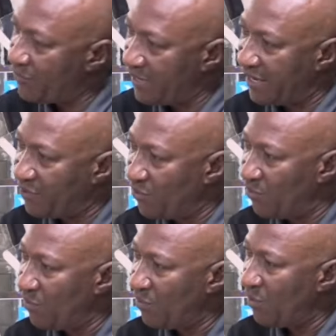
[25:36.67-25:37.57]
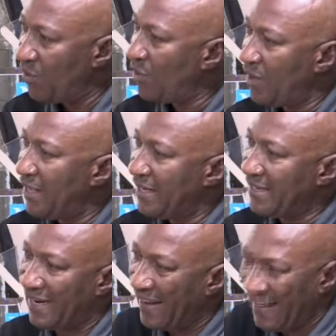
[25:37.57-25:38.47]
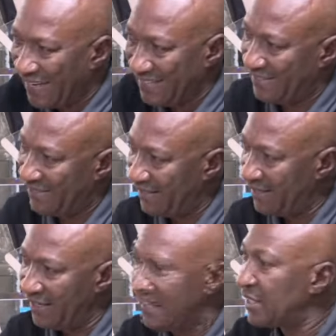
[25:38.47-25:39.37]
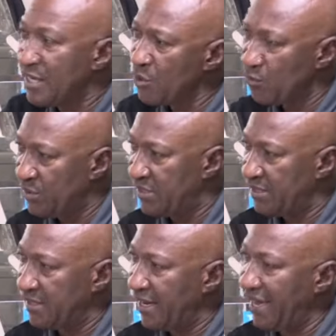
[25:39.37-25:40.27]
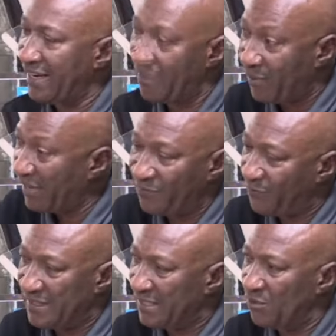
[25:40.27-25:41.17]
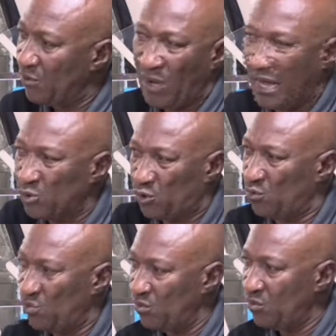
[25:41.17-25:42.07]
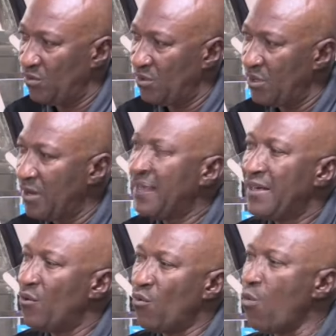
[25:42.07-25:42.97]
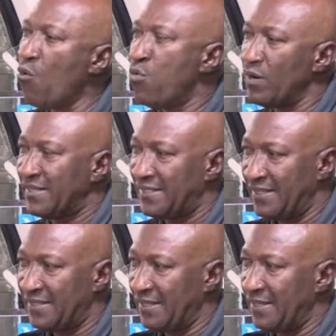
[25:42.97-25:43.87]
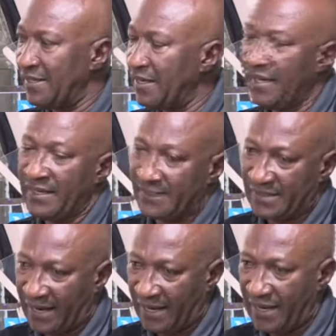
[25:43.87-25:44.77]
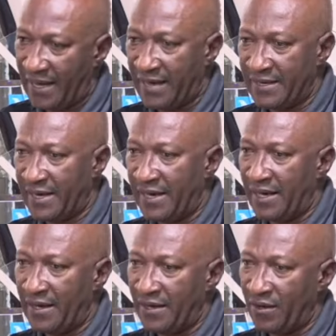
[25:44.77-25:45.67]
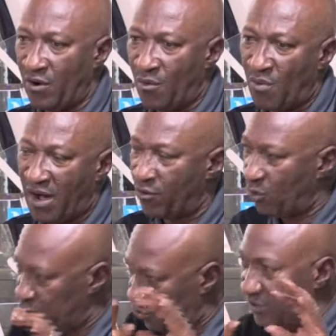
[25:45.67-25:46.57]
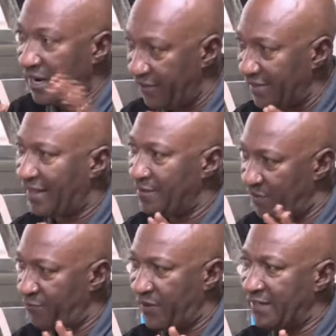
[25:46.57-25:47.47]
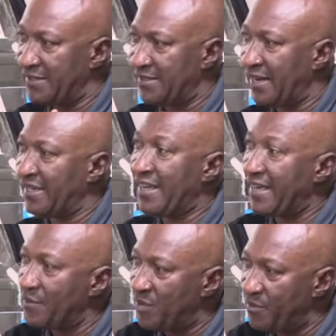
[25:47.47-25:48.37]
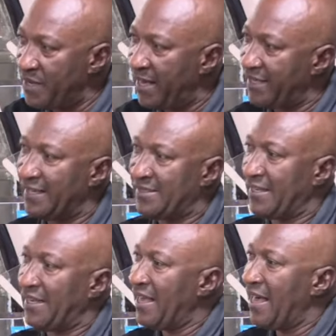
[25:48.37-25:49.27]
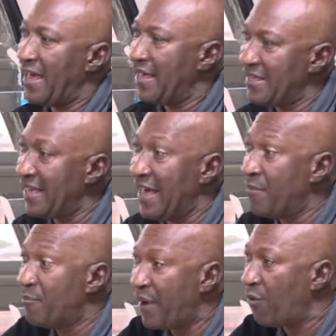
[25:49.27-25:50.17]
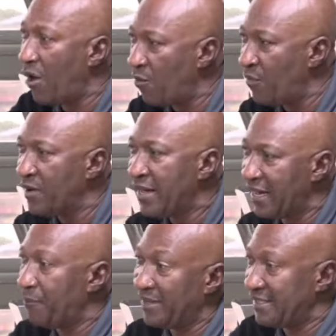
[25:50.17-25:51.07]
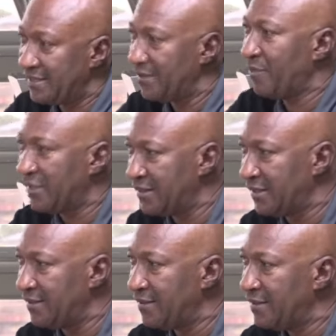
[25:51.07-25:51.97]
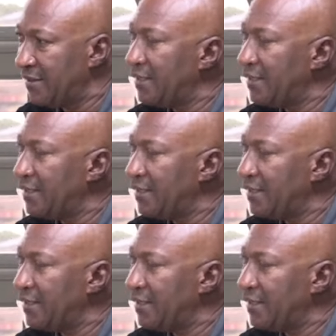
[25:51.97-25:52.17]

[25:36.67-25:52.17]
ye wie no. The legacy is huge and a benefit no eso. Mm. Who ni se say say e omo akosku directly me finance ani ye bibia ye say ye empower omo capacity building